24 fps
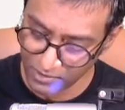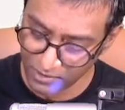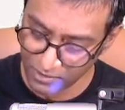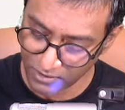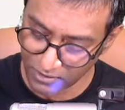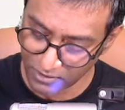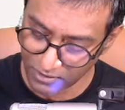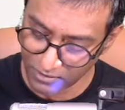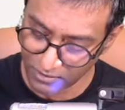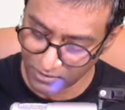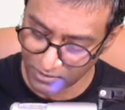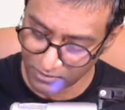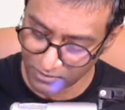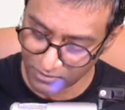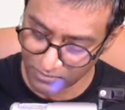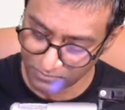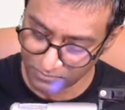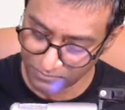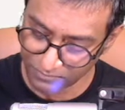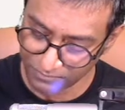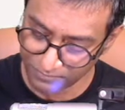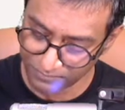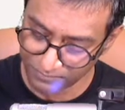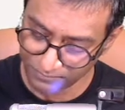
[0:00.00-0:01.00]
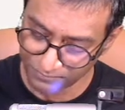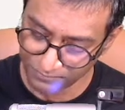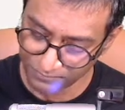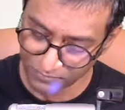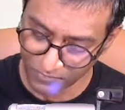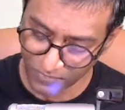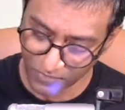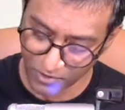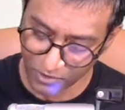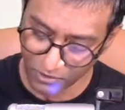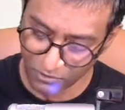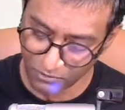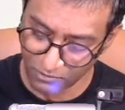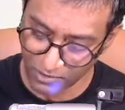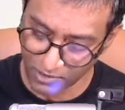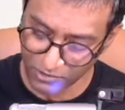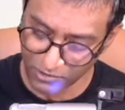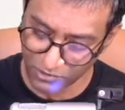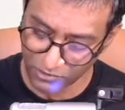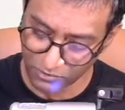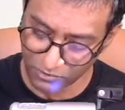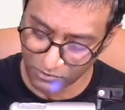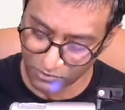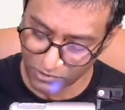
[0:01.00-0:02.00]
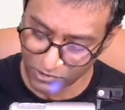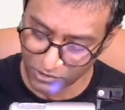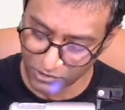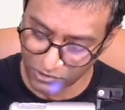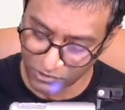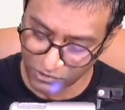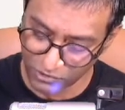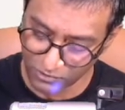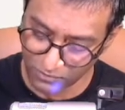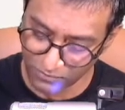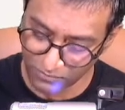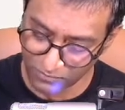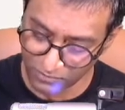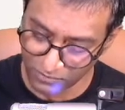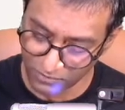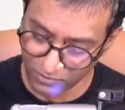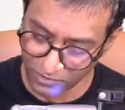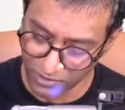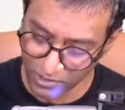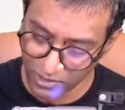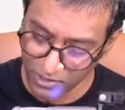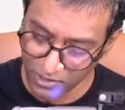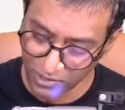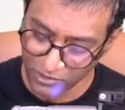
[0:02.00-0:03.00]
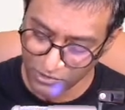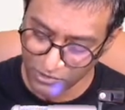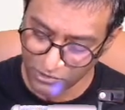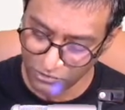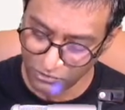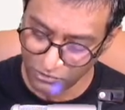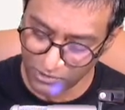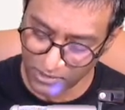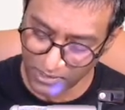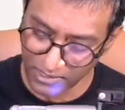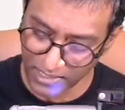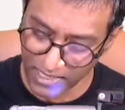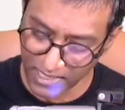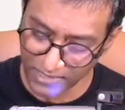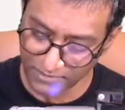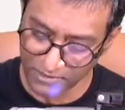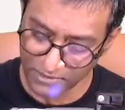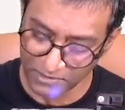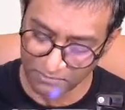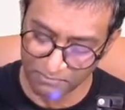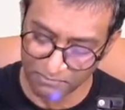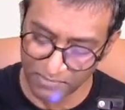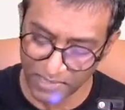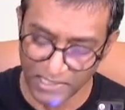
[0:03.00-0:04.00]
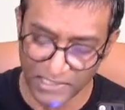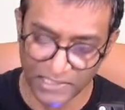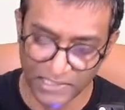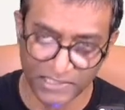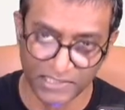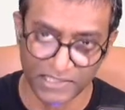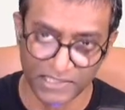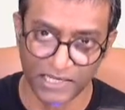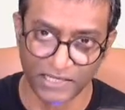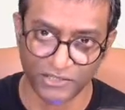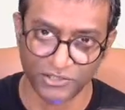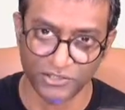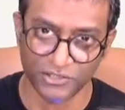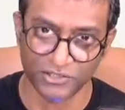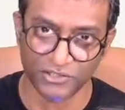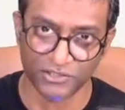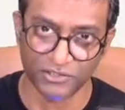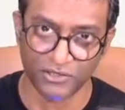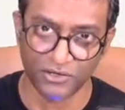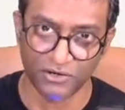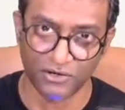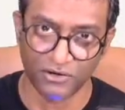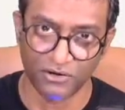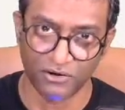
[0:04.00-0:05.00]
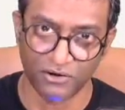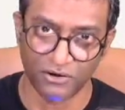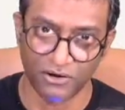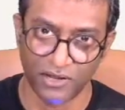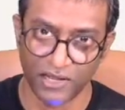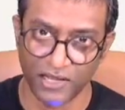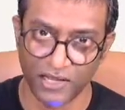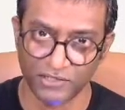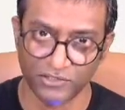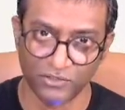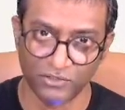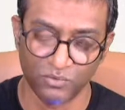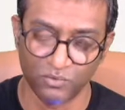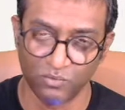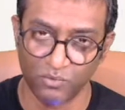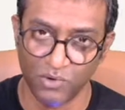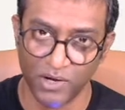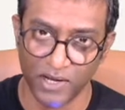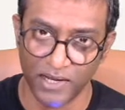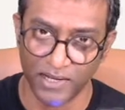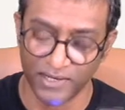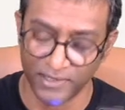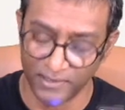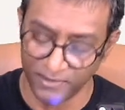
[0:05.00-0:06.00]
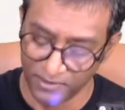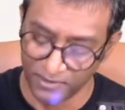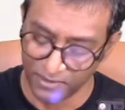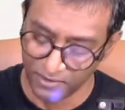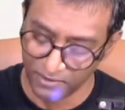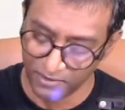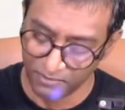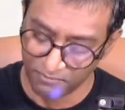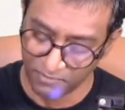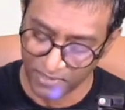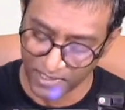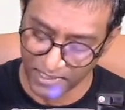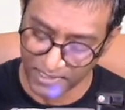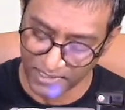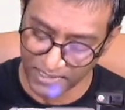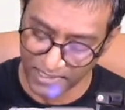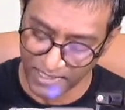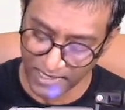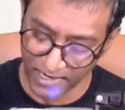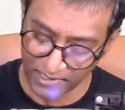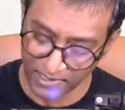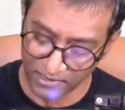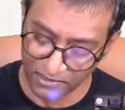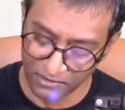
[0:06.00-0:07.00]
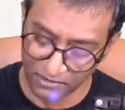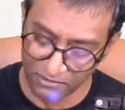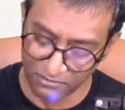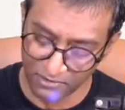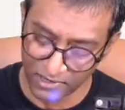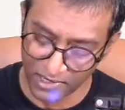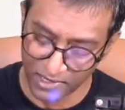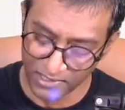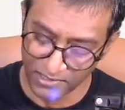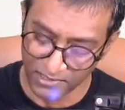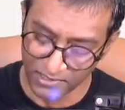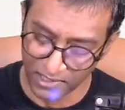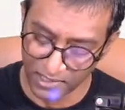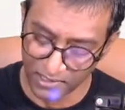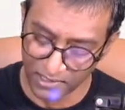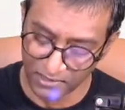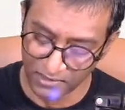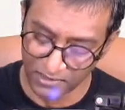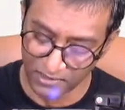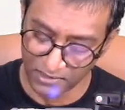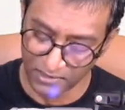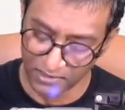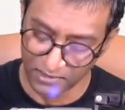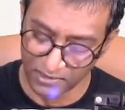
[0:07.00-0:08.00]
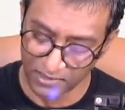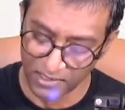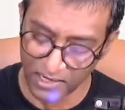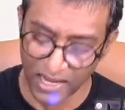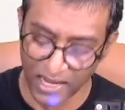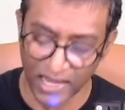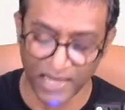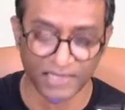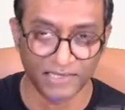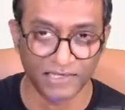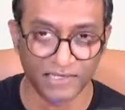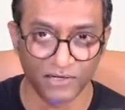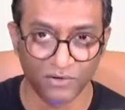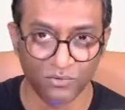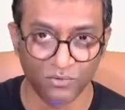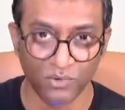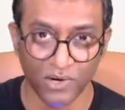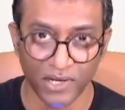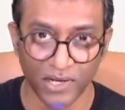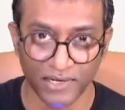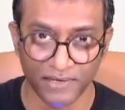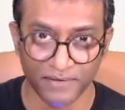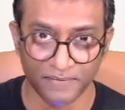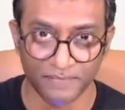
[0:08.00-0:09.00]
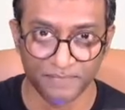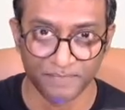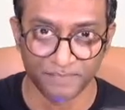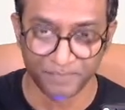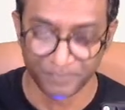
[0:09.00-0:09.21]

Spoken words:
and so on and so forth. So you can have as many sketches as you want, but categorize under idea 1.